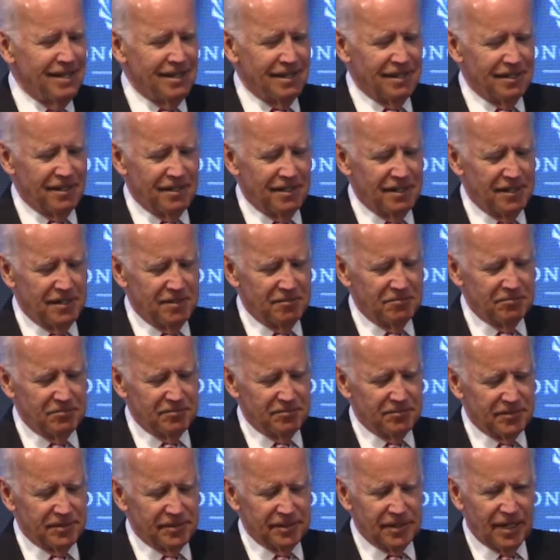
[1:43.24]

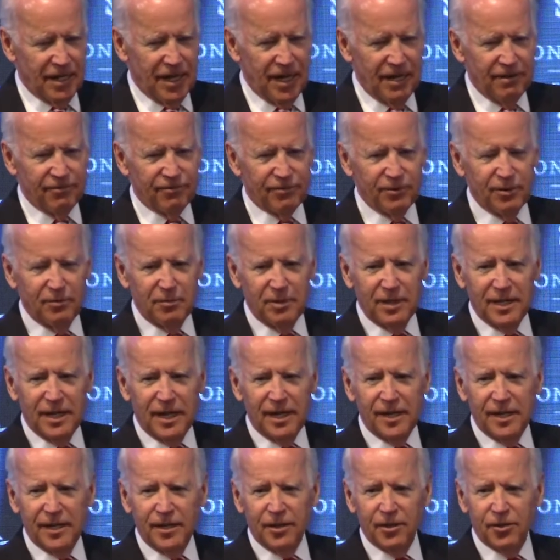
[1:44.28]
I, from the
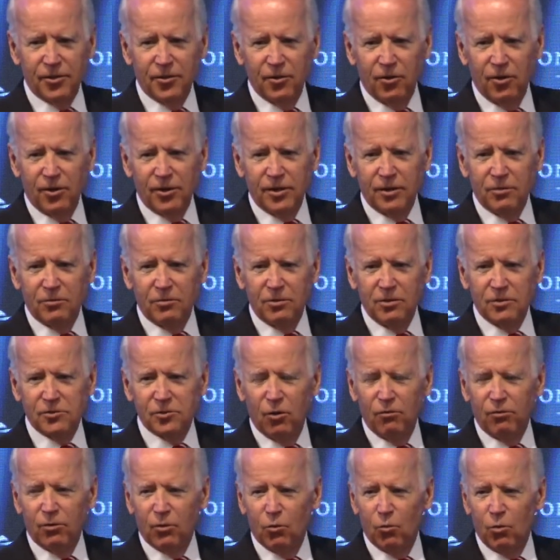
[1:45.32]
beginning, thought it was
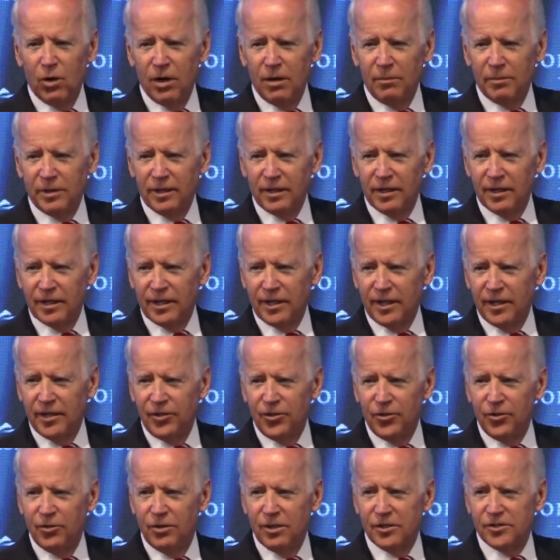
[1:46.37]
overwhelmingly in the
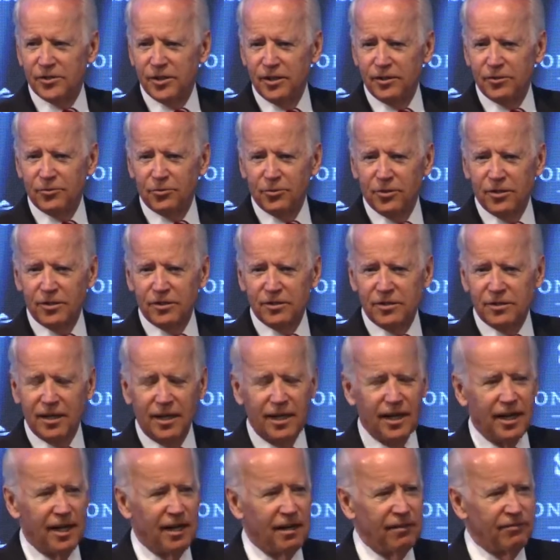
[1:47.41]
U.S. interest to
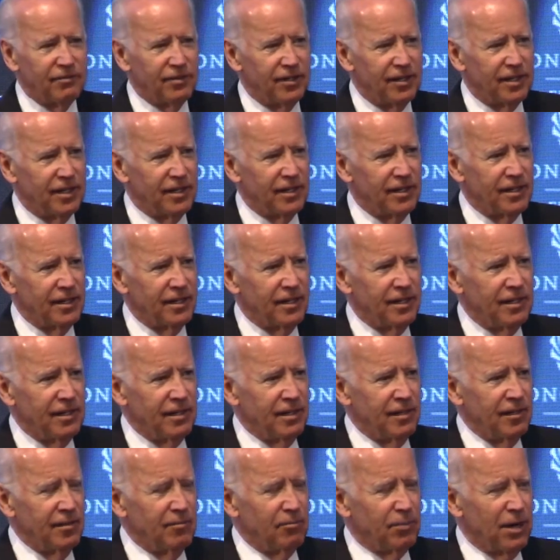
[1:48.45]
have a
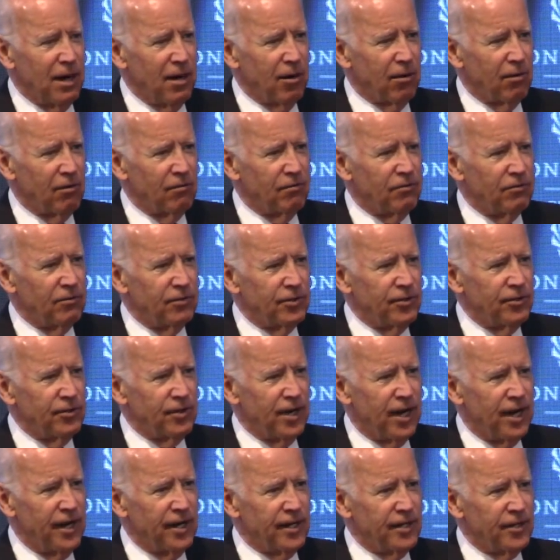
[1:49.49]
powerful,
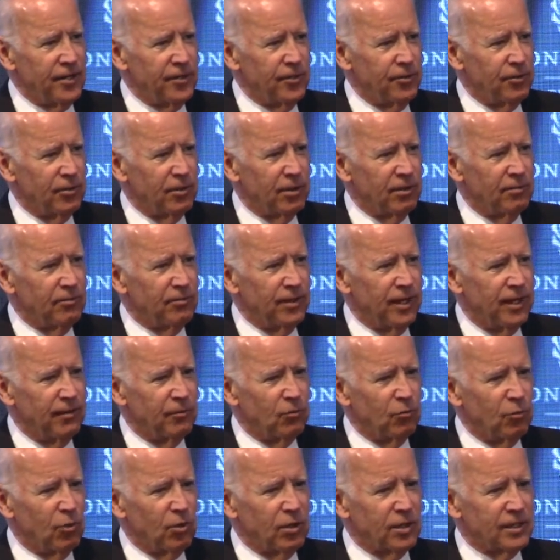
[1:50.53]
united Europe that
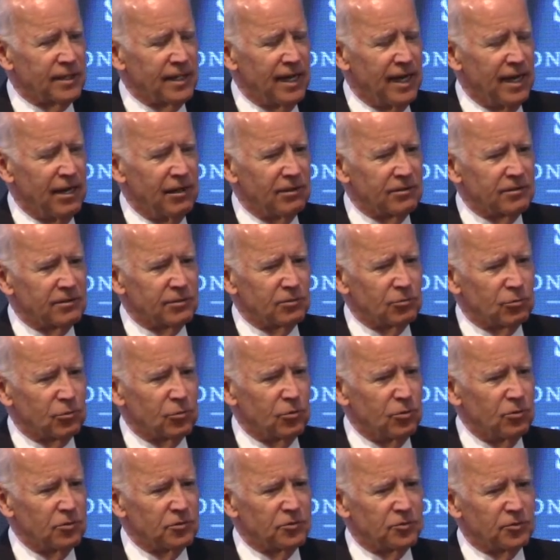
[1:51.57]
worked out the
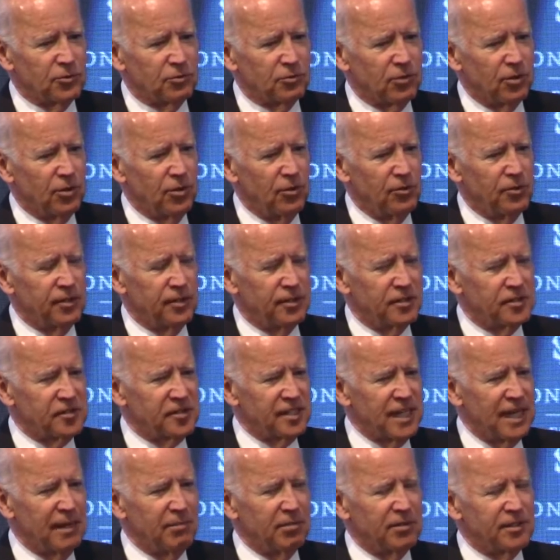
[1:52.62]
rules of the road and
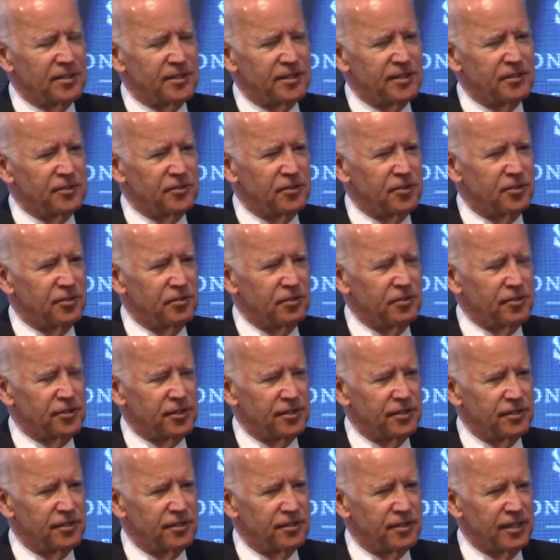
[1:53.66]
established
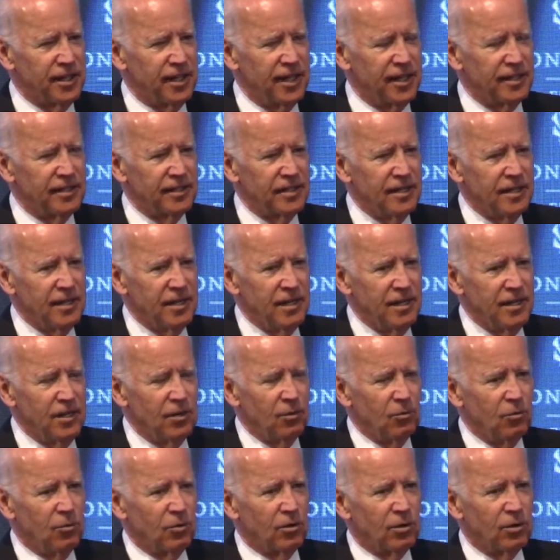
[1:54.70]
institutions that
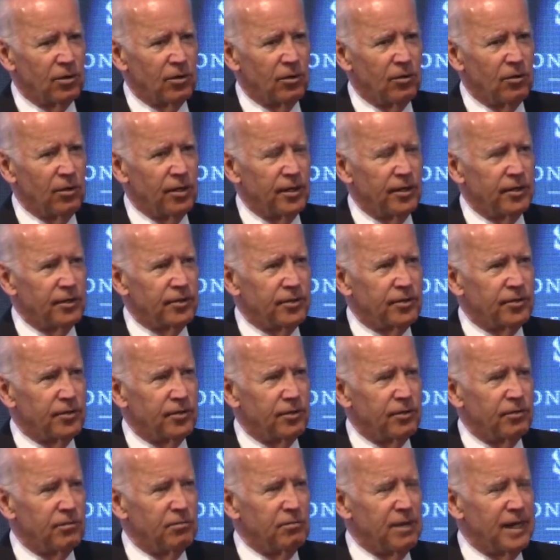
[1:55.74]
were going
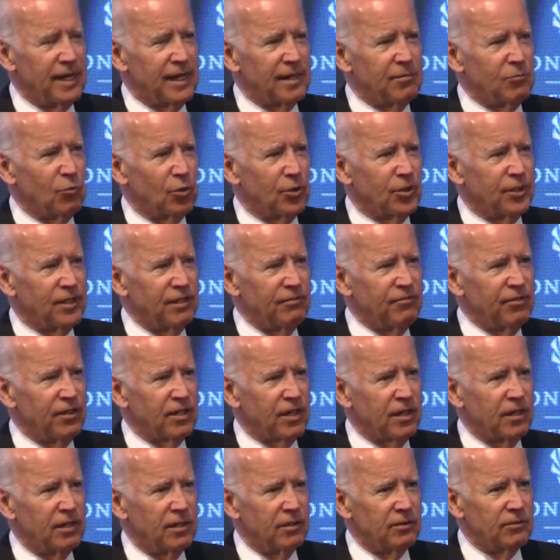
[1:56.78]
to make it more
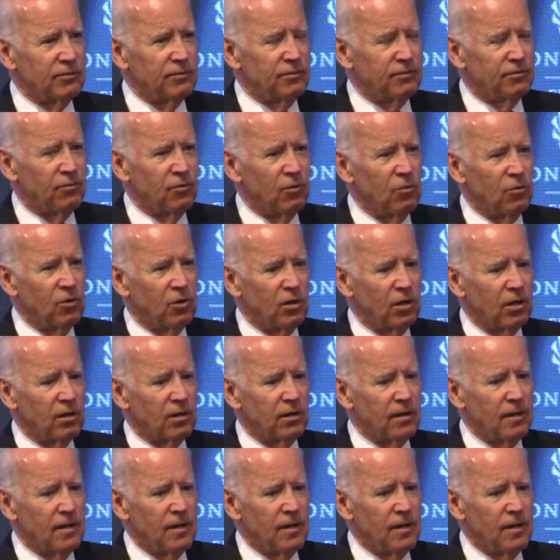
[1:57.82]
difficult for